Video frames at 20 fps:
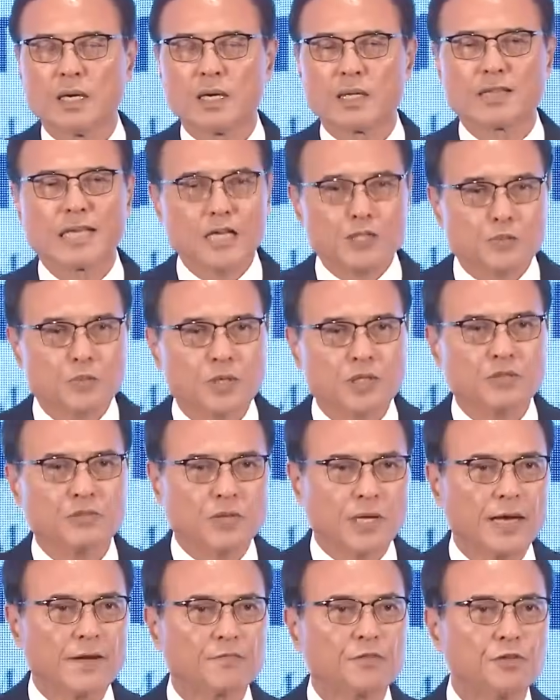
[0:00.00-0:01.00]
That's what we
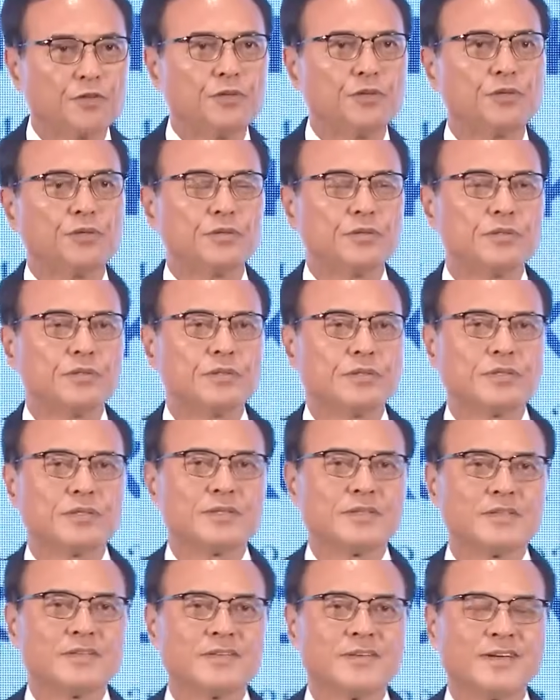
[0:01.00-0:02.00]
have to do.
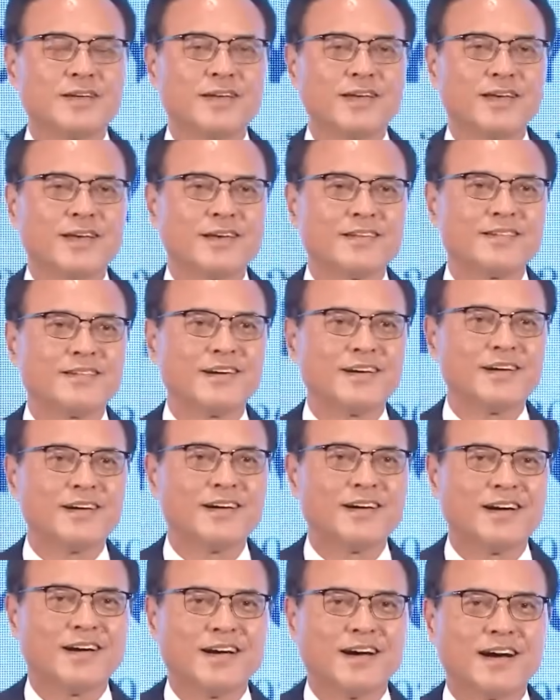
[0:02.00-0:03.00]
And
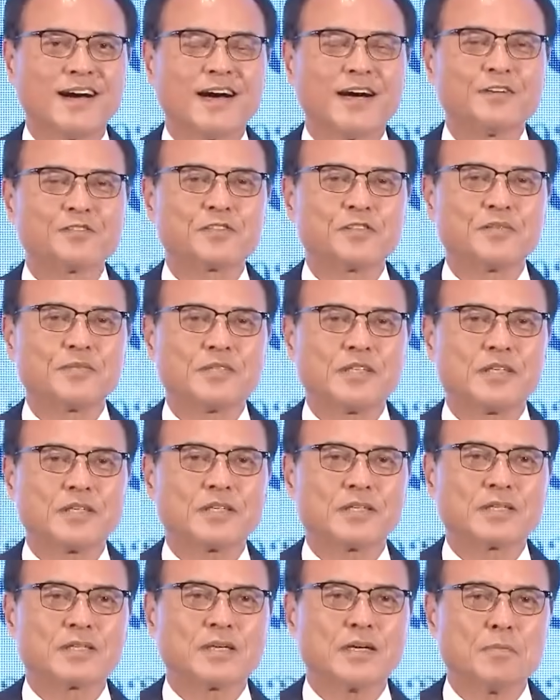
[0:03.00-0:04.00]
out of
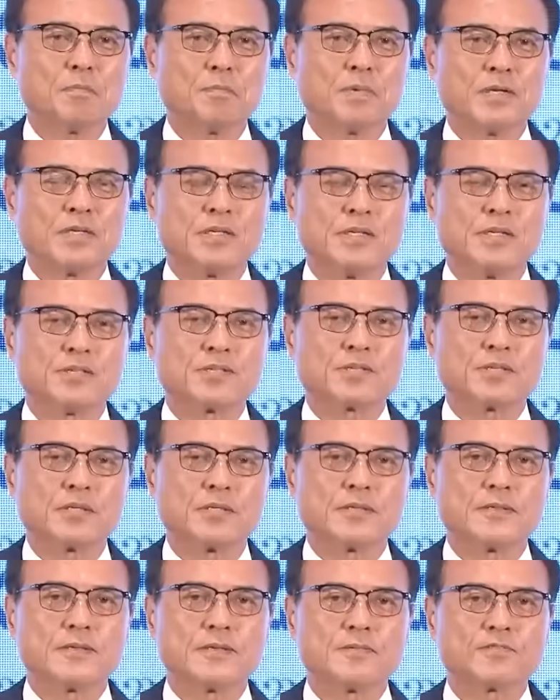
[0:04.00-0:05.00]
the companies
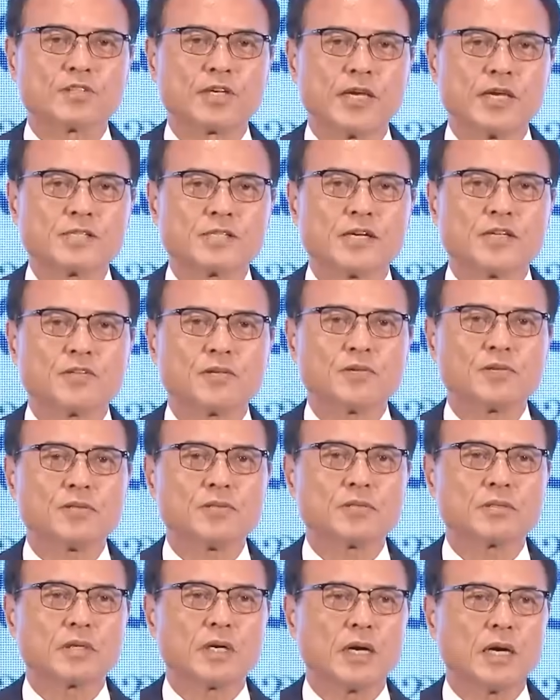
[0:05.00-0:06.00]
of Keizai
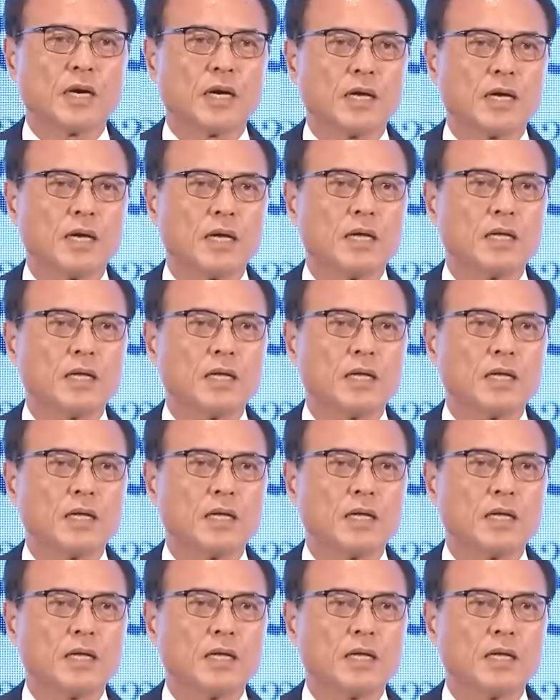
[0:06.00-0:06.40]
Doyukai,